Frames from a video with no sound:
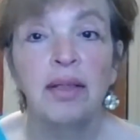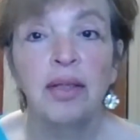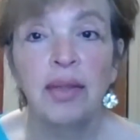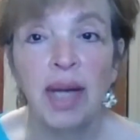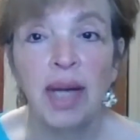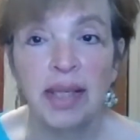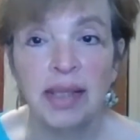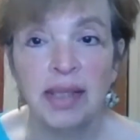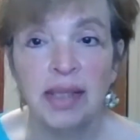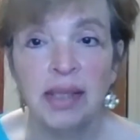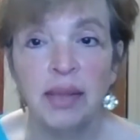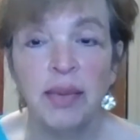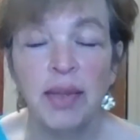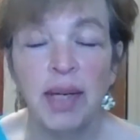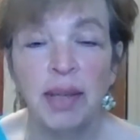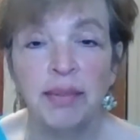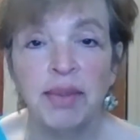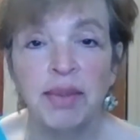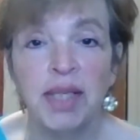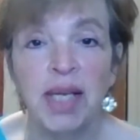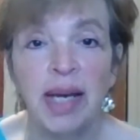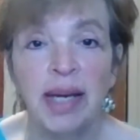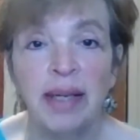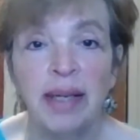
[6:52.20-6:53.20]
You guys see what
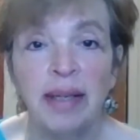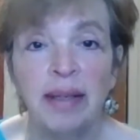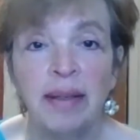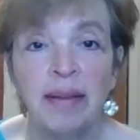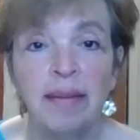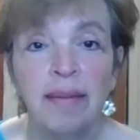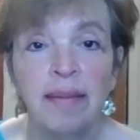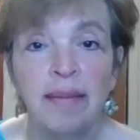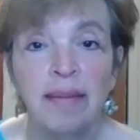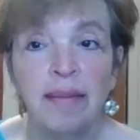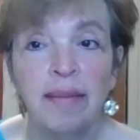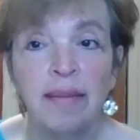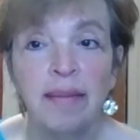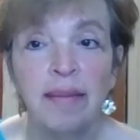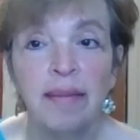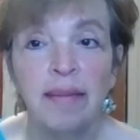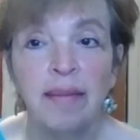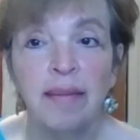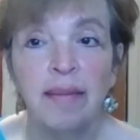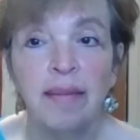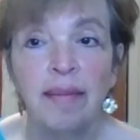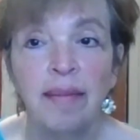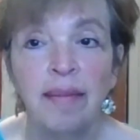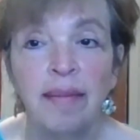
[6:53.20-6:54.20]
I'm saying? Yes.
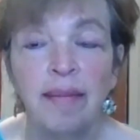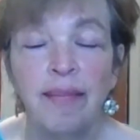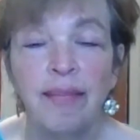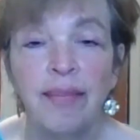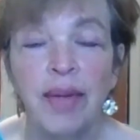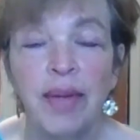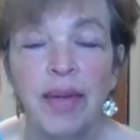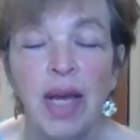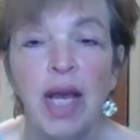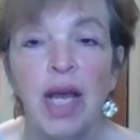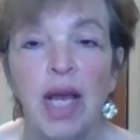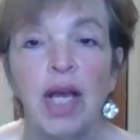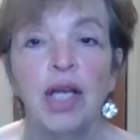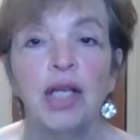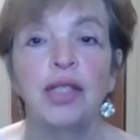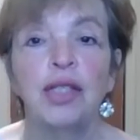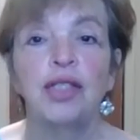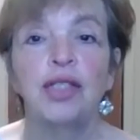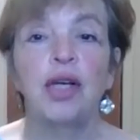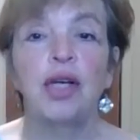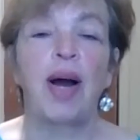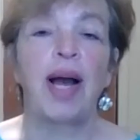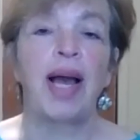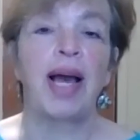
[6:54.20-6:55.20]
Mm -hmm.
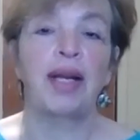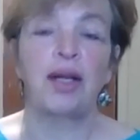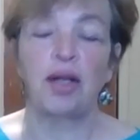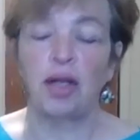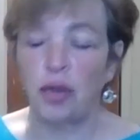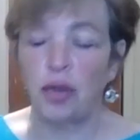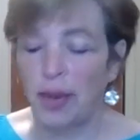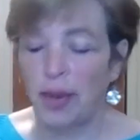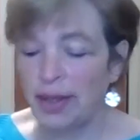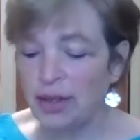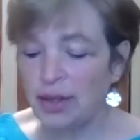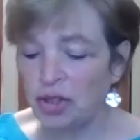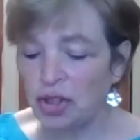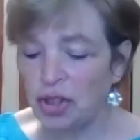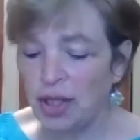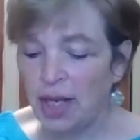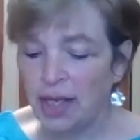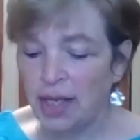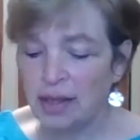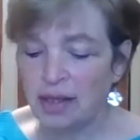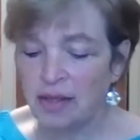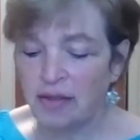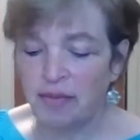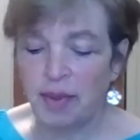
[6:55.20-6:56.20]
So I had a question
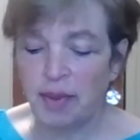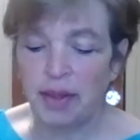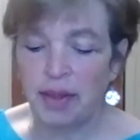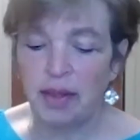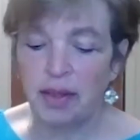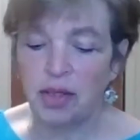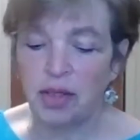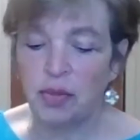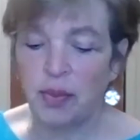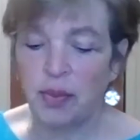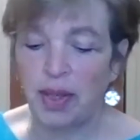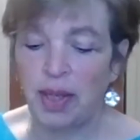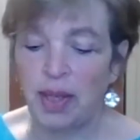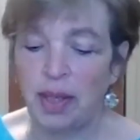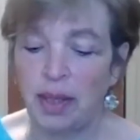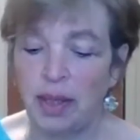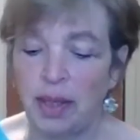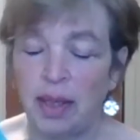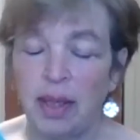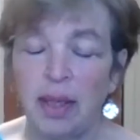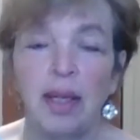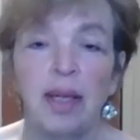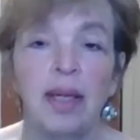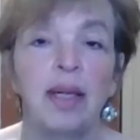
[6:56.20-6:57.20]
asked of me this week.
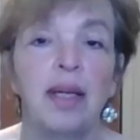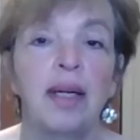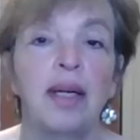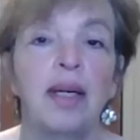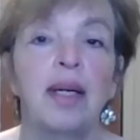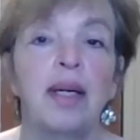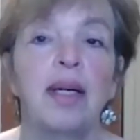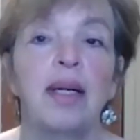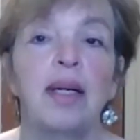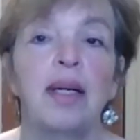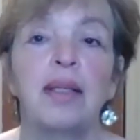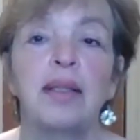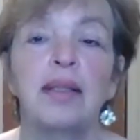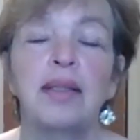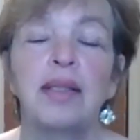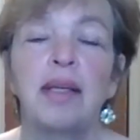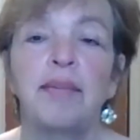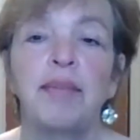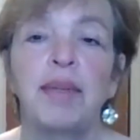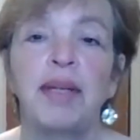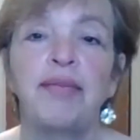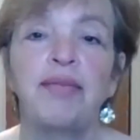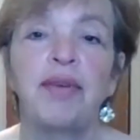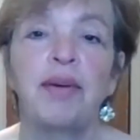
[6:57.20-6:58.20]

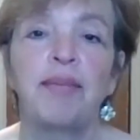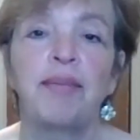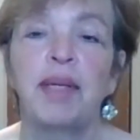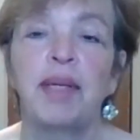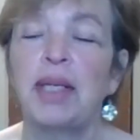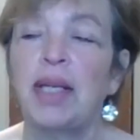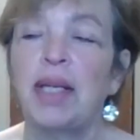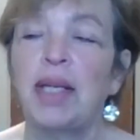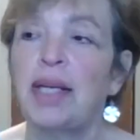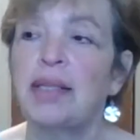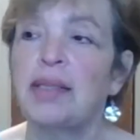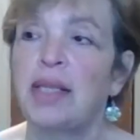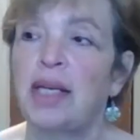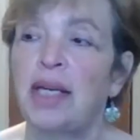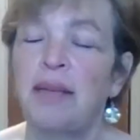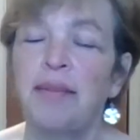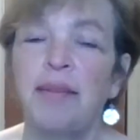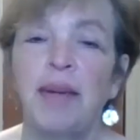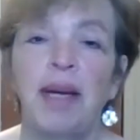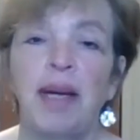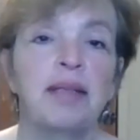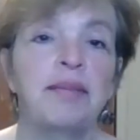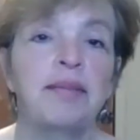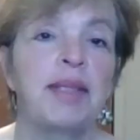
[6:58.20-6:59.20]
Somebody from the class
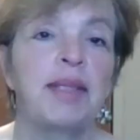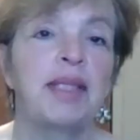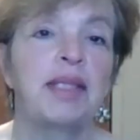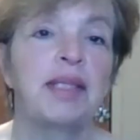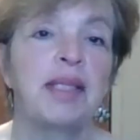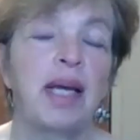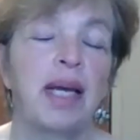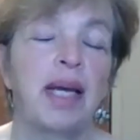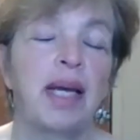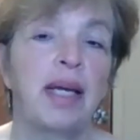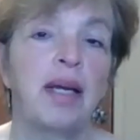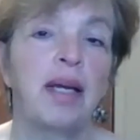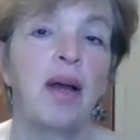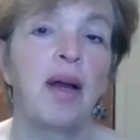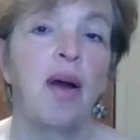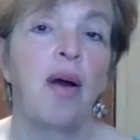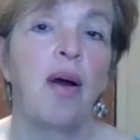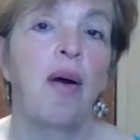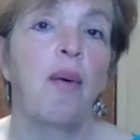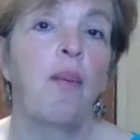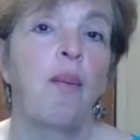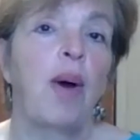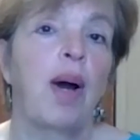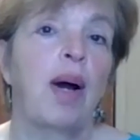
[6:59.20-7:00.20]
emailed me saying,
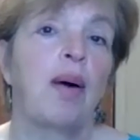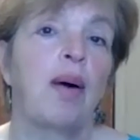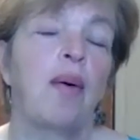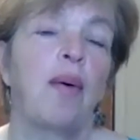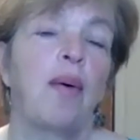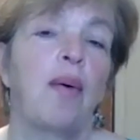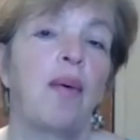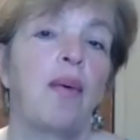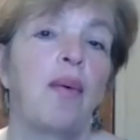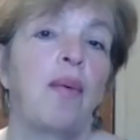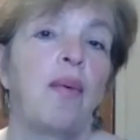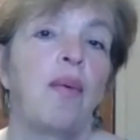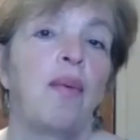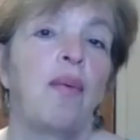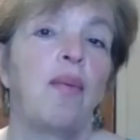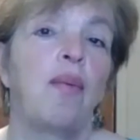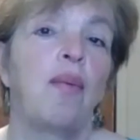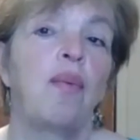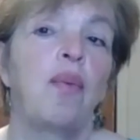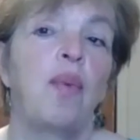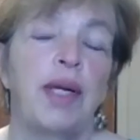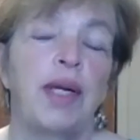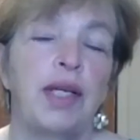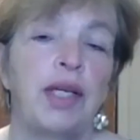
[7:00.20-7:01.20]
well,
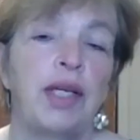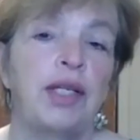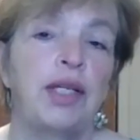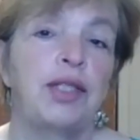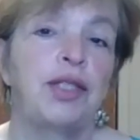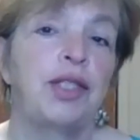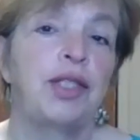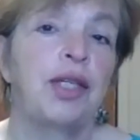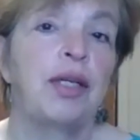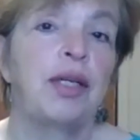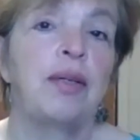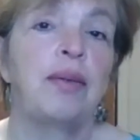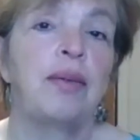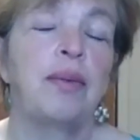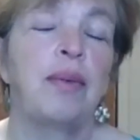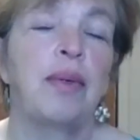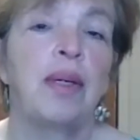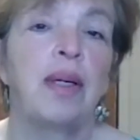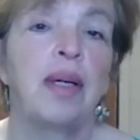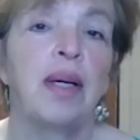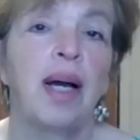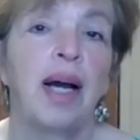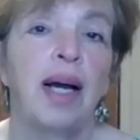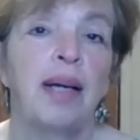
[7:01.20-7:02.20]
what do you
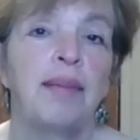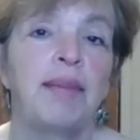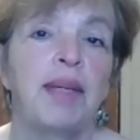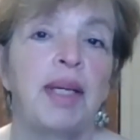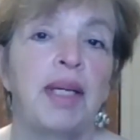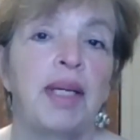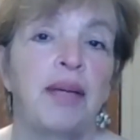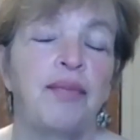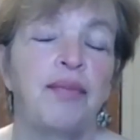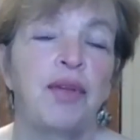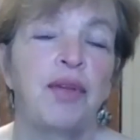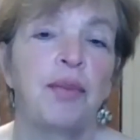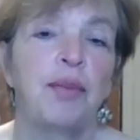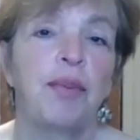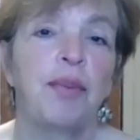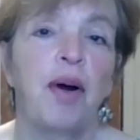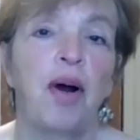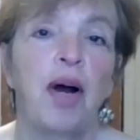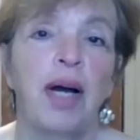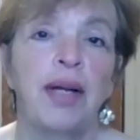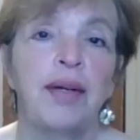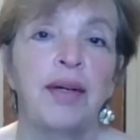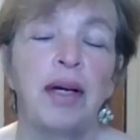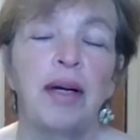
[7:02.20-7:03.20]
do? I mean, if your
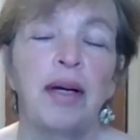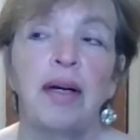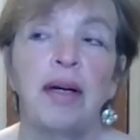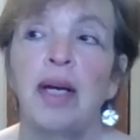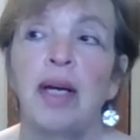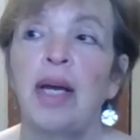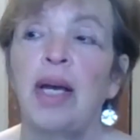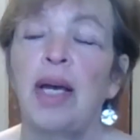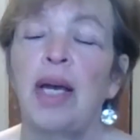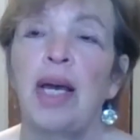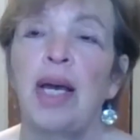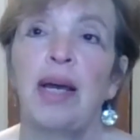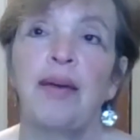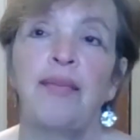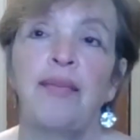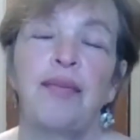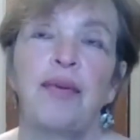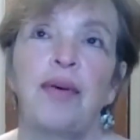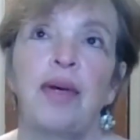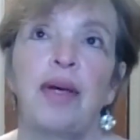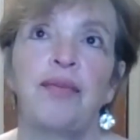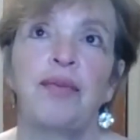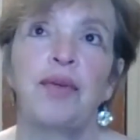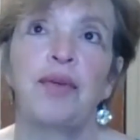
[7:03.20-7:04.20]
partner, if,
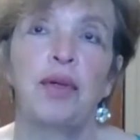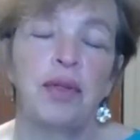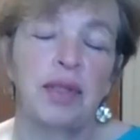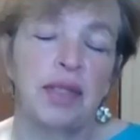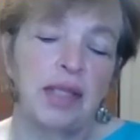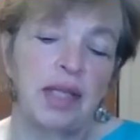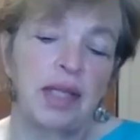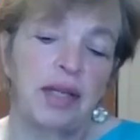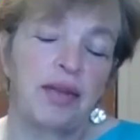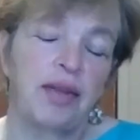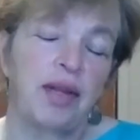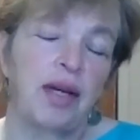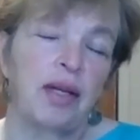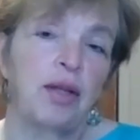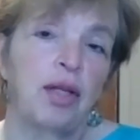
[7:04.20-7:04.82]
if you're sitting